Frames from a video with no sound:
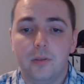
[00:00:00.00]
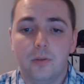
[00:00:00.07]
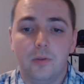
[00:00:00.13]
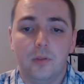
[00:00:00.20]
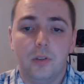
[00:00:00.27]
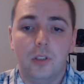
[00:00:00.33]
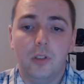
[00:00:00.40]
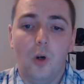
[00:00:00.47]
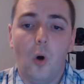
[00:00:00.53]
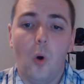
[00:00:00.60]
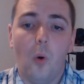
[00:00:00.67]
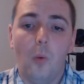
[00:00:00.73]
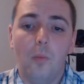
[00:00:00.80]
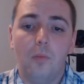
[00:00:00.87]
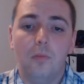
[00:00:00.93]
or at
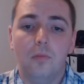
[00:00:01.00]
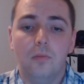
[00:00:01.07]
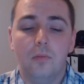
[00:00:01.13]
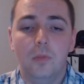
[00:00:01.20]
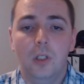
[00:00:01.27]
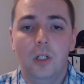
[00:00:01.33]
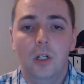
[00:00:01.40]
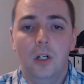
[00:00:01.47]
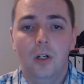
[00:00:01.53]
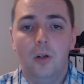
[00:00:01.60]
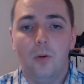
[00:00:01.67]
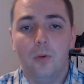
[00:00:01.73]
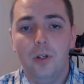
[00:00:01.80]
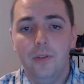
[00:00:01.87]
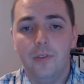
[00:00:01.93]
home
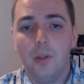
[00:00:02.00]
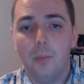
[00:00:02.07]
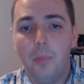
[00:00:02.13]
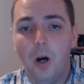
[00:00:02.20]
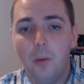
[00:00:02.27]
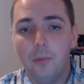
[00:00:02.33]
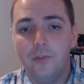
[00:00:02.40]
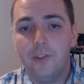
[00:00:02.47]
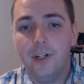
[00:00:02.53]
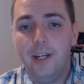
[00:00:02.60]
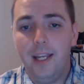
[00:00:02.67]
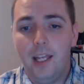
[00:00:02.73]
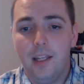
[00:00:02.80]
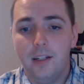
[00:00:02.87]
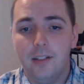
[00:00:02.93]
or even the palm of your
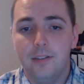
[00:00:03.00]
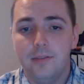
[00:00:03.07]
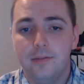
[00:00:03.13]
hand.